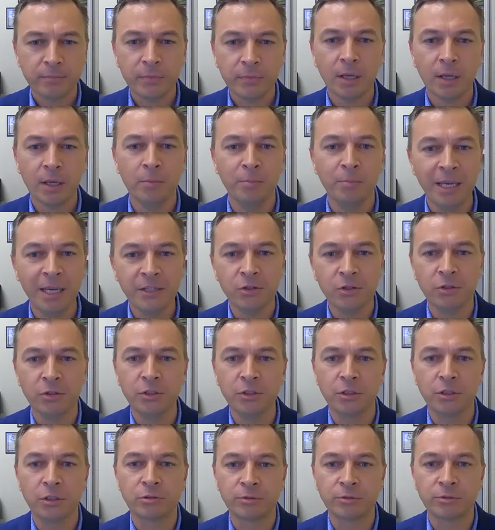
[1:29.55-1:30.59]
Based on your
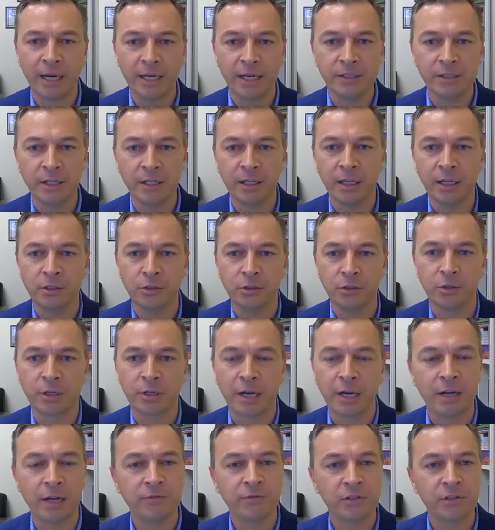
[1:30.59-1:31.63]
writing and your
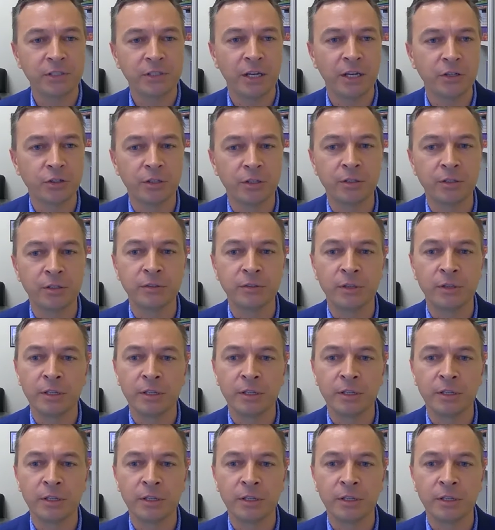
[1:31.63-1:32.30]
conversations